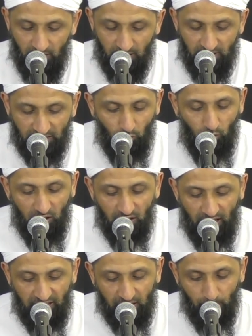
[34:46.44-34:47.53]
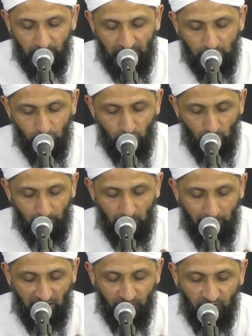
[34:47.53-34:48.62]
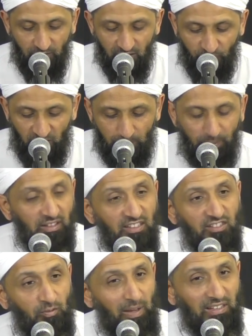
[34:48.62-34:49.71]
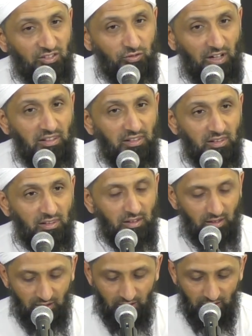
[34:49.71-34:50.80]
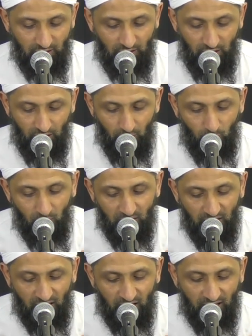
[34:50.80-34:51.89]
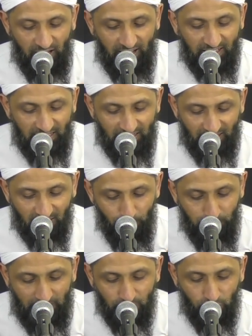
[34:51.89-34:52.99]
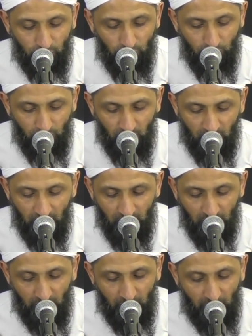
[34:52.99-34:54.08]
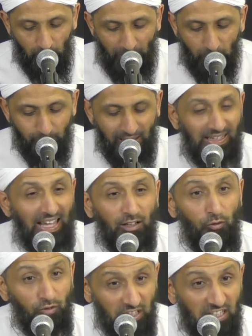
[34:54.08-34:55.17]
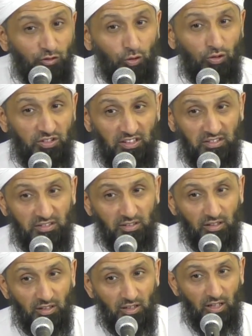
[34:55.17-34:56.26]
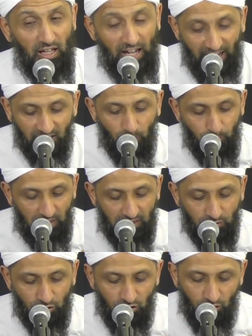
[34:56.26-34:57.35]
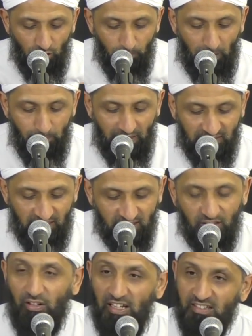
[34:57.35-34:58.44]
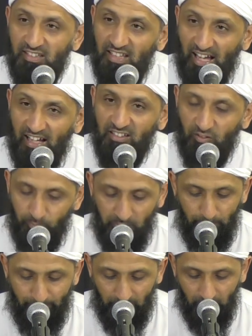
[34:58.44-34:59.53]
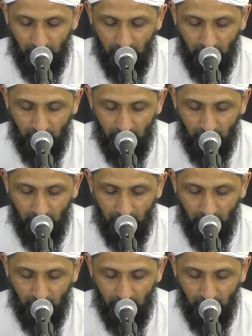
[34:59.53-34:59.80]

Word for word: That, oh Allah, I complain to you about the feebleness of my strength Oh Allah, I complain to you about my lack of resources. I complain to you about my disgrace in the eyes of people.